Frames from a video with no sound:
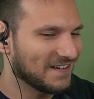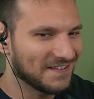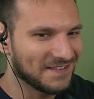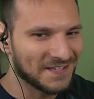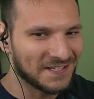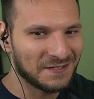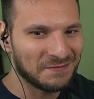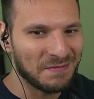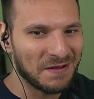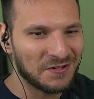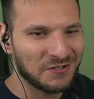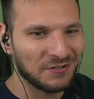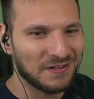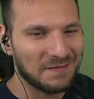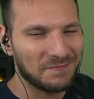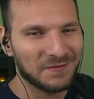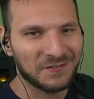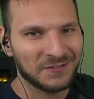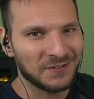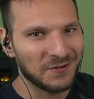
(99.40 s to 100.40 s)
The special
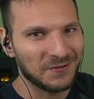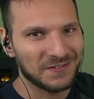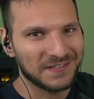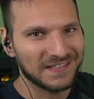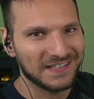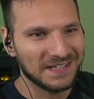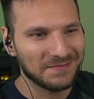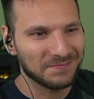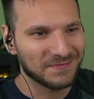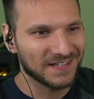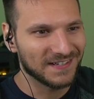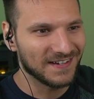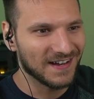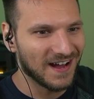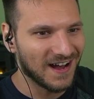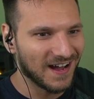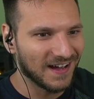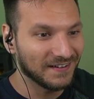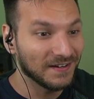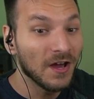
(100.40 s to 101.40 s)
episodes seem to
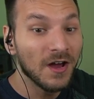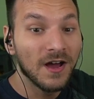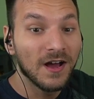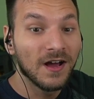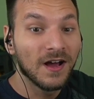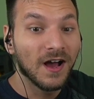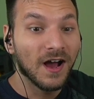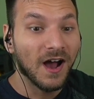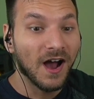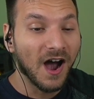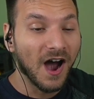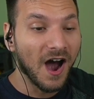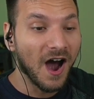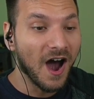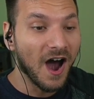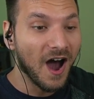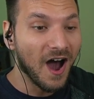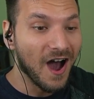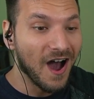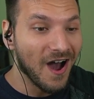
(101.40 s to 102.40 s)
not.
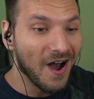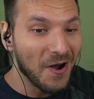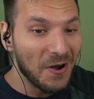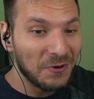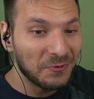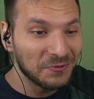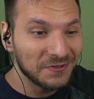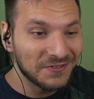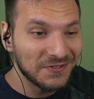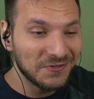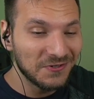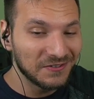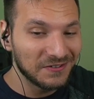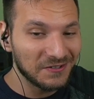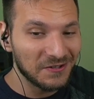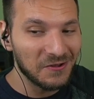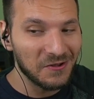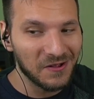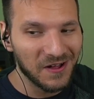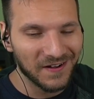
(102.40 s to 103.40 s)
Oh, we're doing
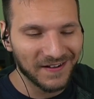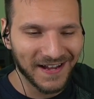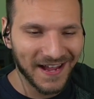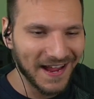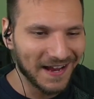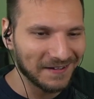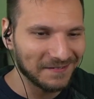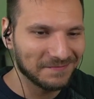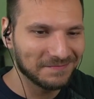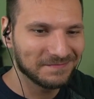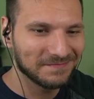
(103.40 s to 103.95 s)
little, okay.